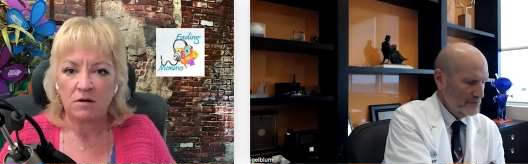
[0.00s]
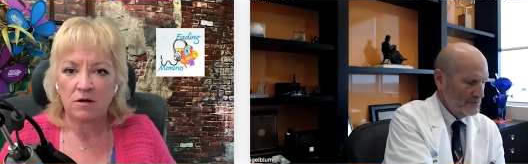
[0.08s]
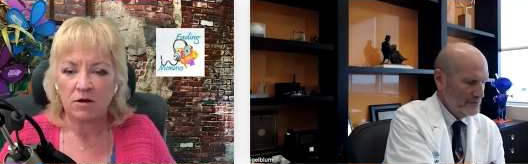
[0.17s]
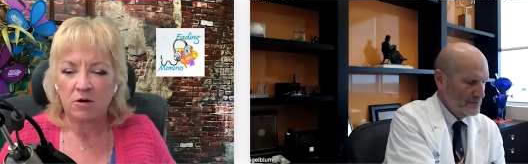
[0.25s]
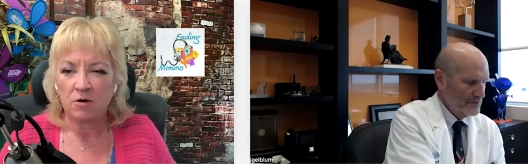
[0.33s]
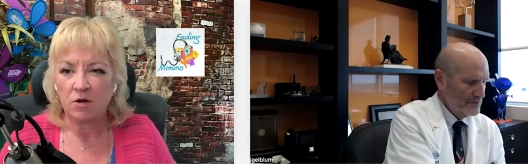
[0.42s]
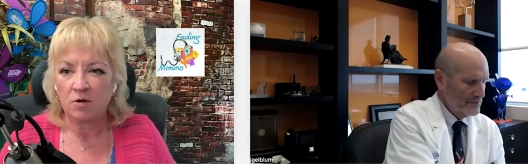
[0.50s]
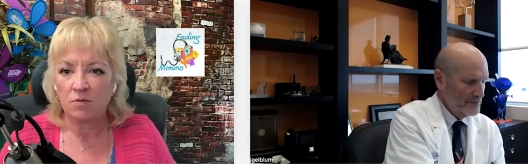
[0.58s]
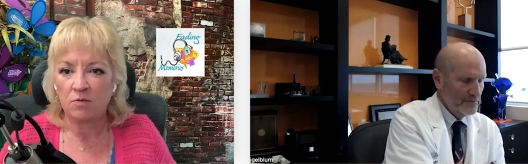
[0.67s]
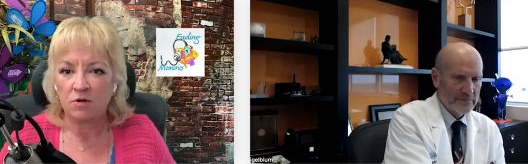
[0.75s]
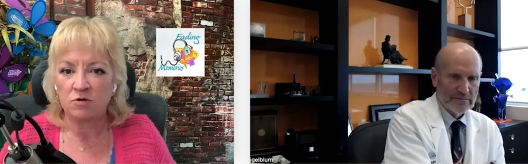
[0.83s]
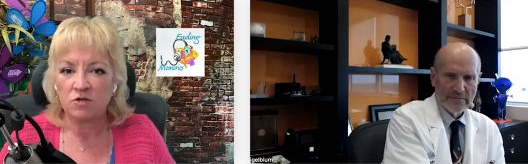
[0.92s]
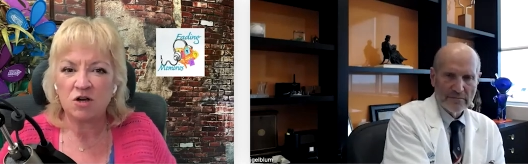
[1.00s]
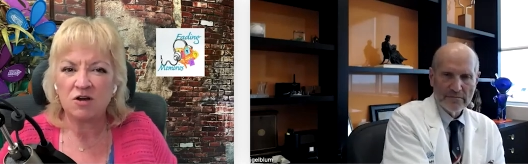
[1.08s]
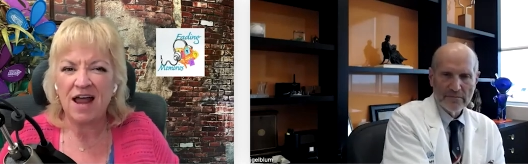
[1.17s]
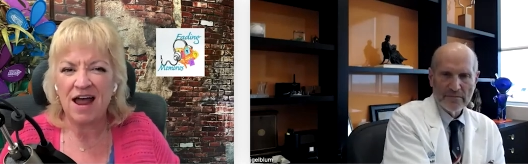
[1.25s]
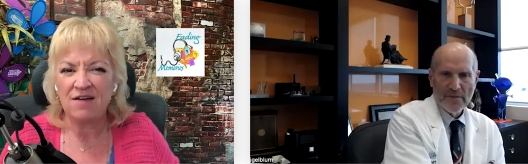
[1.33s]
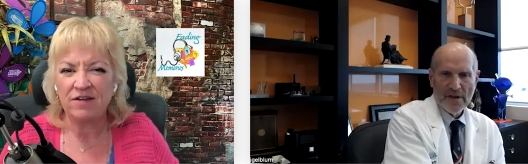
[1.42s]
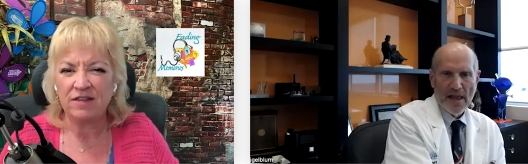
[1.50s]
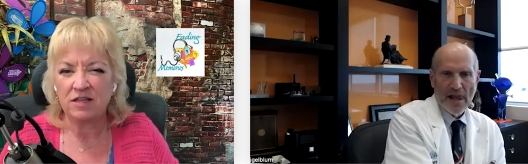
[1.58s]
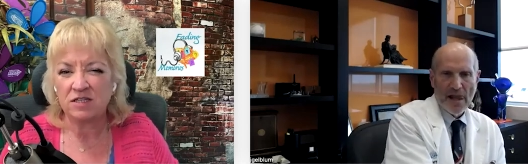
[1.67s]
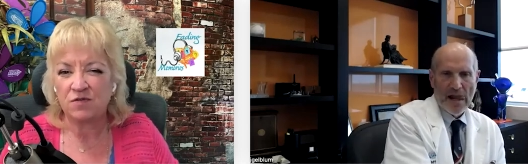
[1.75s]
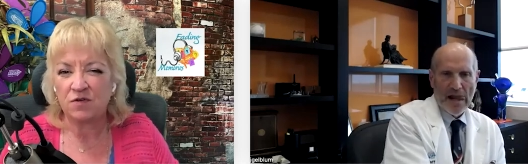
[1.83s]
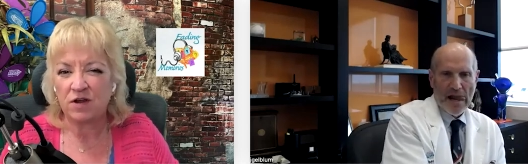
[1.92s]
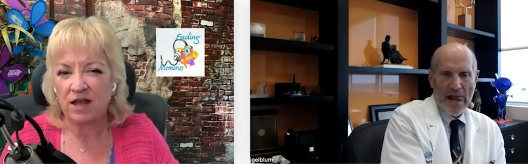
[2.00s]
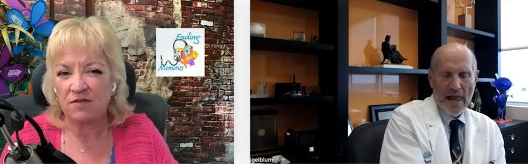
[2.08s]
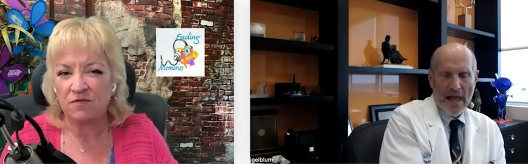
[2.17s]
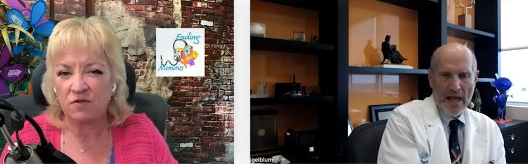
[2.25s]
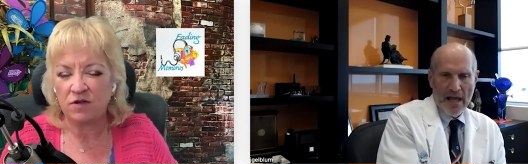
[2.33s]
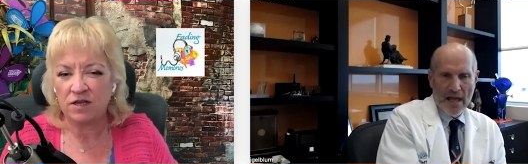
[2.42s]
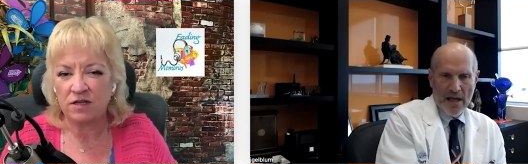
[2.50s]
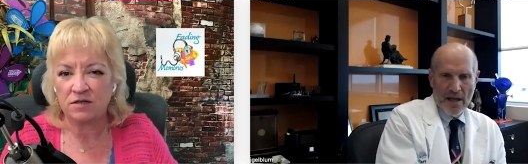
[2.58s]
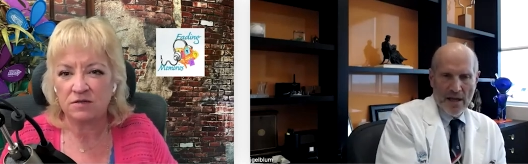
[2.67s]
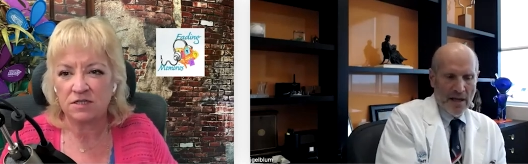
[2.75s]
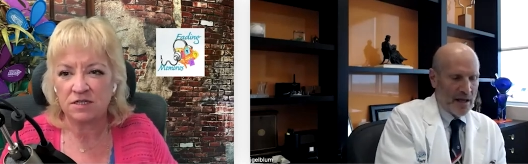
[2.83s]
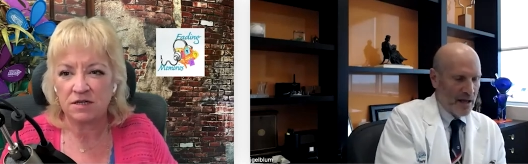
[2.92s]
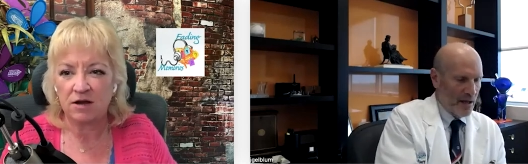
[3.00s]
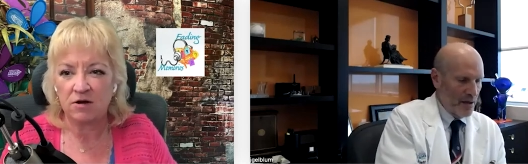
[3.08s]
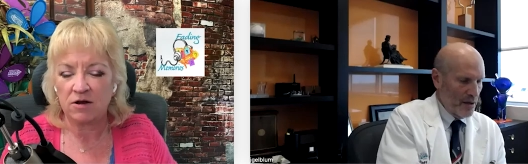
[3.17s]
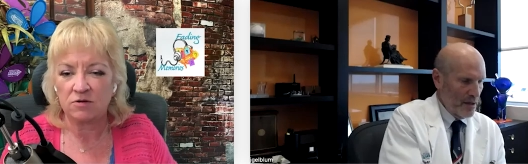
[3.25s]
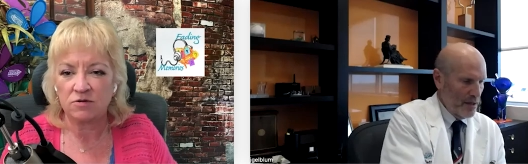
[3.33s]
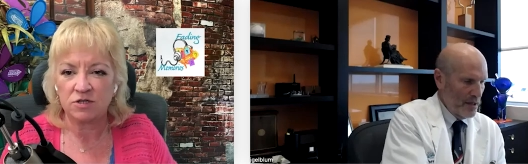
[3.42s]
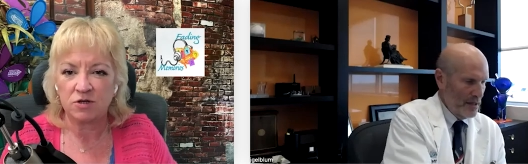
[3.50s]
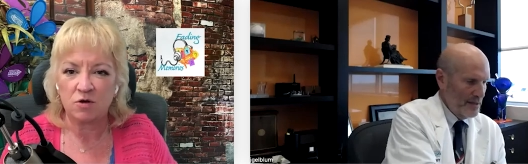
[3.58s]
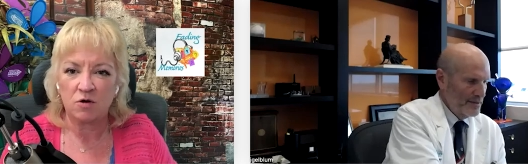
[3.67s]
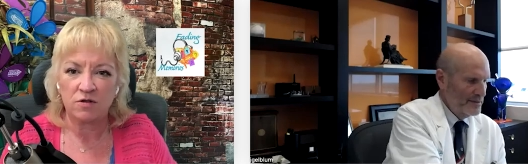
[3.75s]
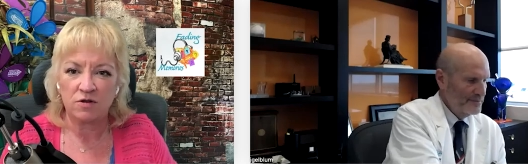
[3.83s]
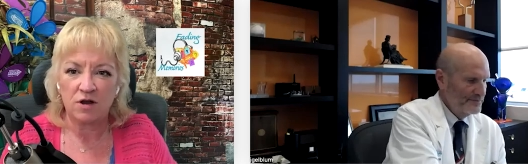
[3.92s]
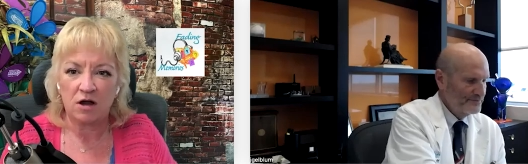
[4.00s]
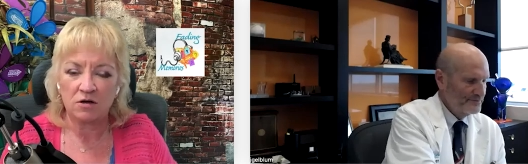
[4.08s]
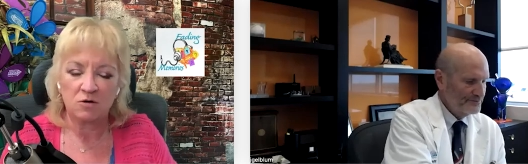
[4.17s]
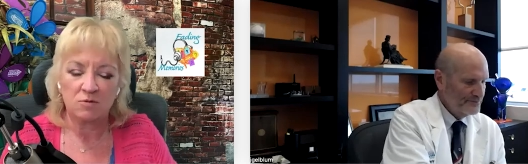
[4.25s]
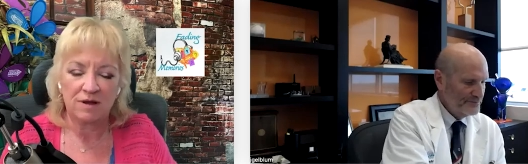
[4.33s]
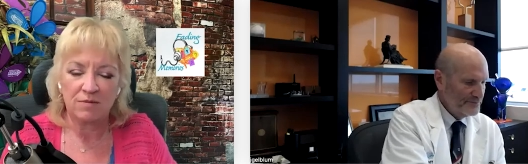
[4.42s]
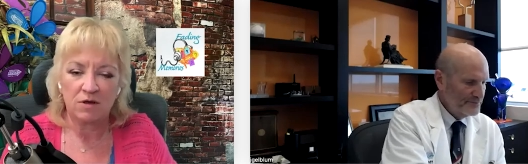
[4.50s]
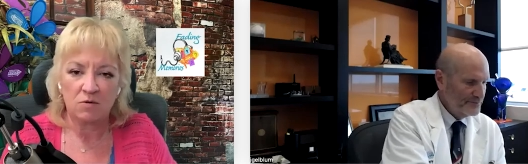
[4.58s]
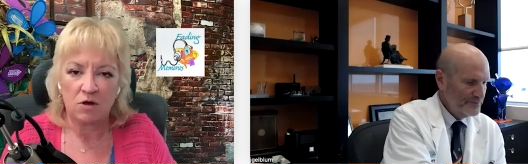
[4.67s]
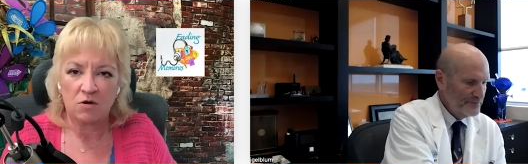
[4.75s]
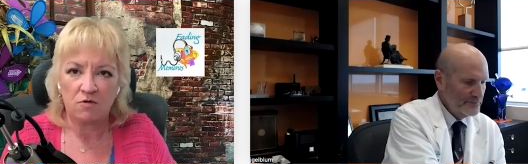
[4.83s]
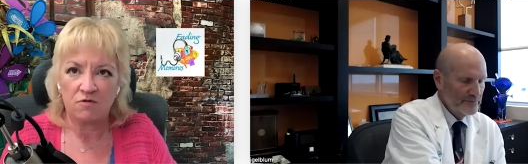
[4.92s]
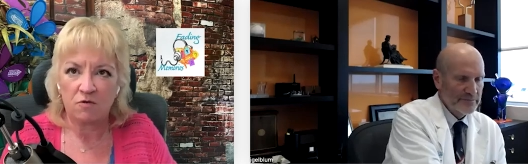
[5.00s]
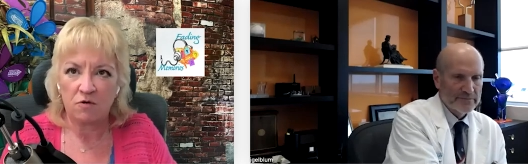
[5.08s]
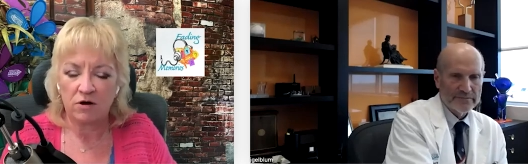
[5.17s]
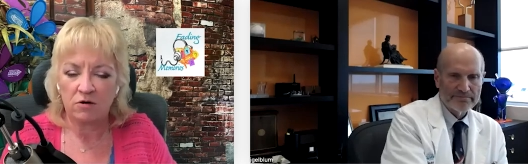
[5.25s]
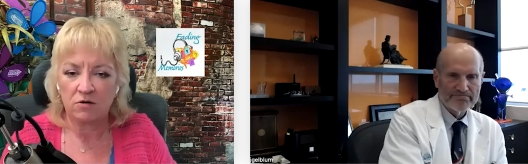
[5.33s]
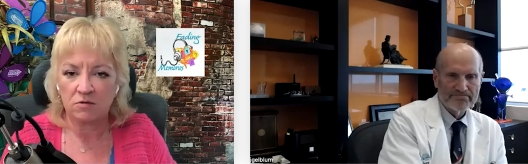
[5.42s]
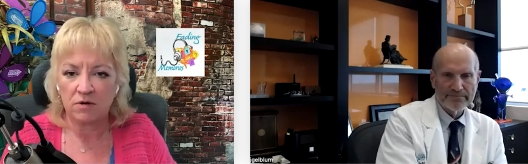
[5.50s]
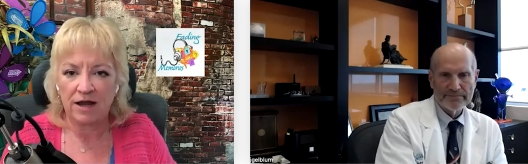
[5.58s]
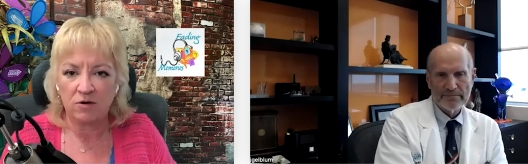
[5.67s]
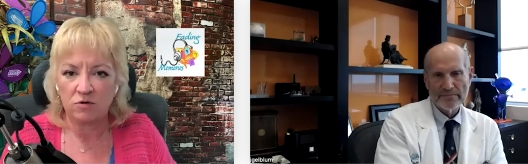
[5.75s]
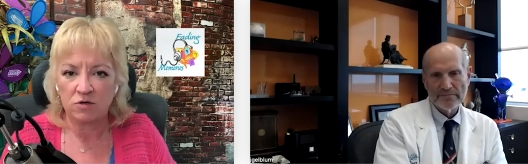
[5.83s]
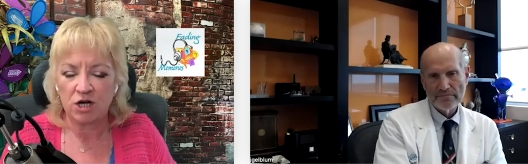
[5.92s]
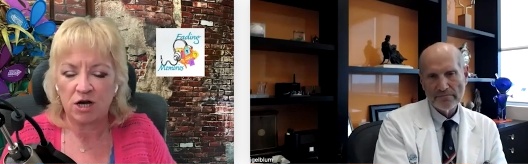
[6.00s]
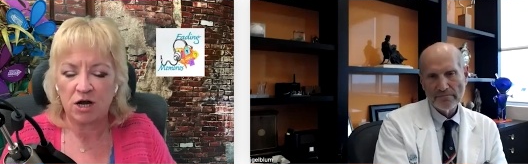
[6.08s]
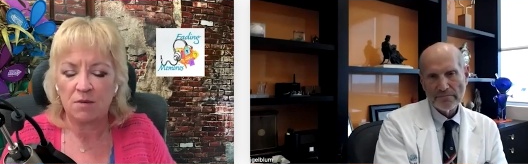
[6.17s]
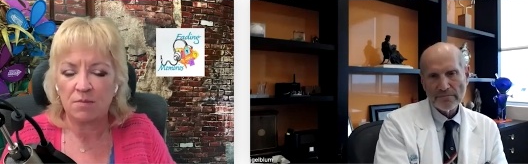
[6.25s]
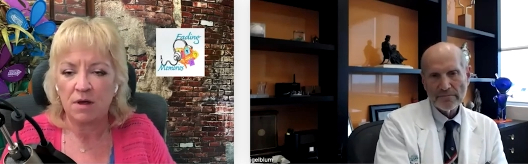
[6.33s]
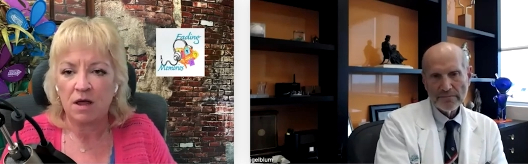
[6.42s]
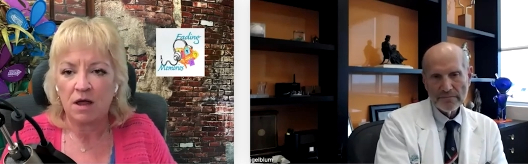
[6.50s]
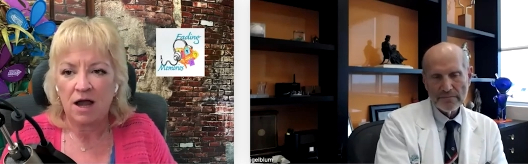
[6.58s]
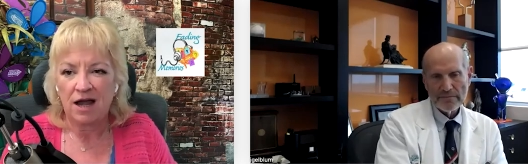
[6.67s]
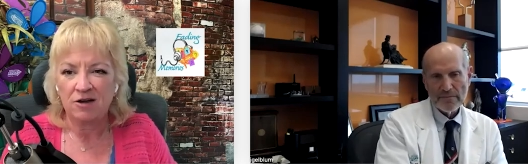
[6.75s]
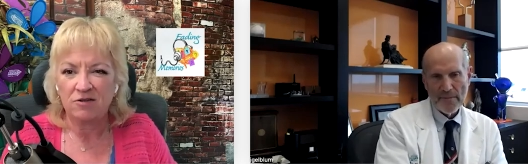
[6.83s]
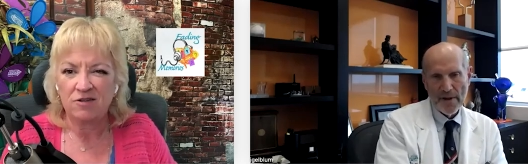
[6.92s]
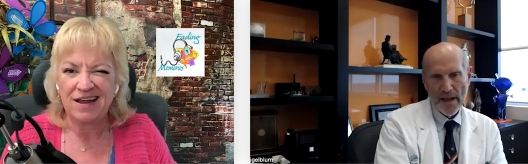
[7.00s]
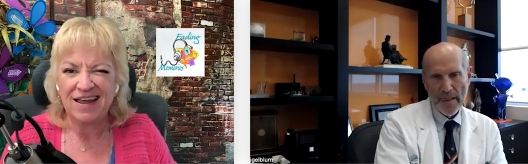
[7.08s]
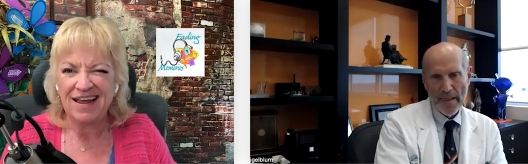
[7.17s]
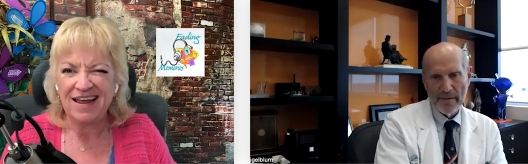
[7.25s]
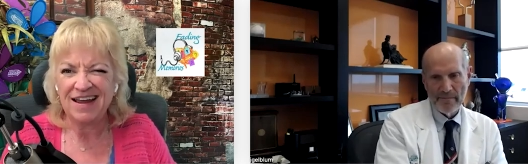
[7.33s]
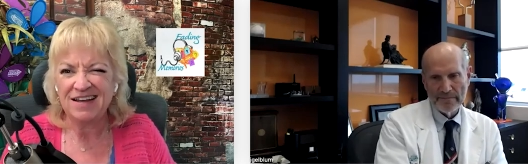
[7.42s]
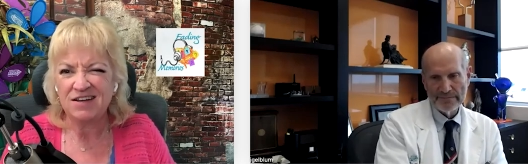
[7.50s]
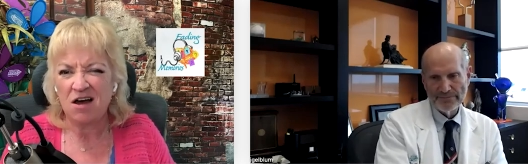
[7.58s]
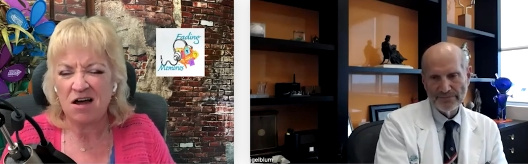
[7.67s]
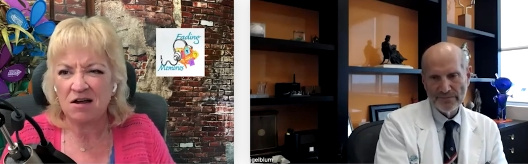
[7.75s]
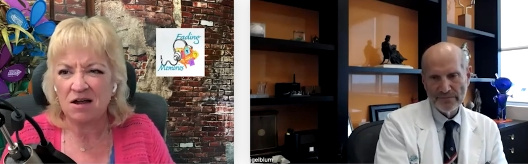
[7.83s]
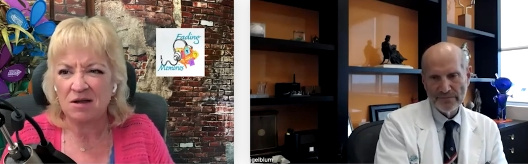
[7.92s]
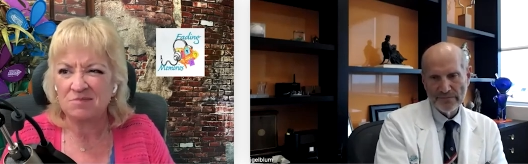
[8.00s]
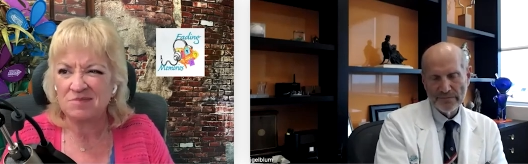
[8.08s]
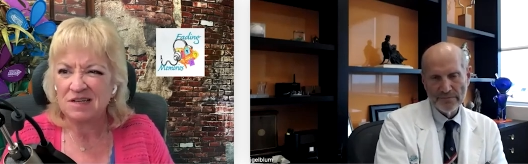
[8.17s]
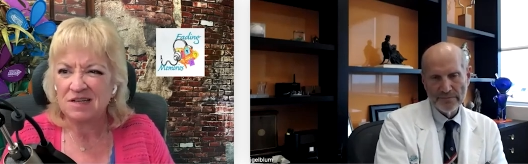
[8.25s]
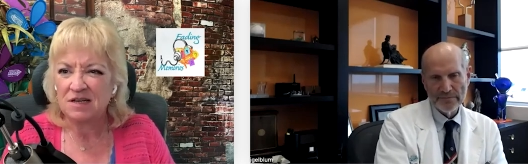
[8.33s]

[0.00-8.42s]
Speaker 1: you know you you start having these forgetful uh, scenarios and you go to the doctor maybe you go for your annual checkup and you're like hey doc i'm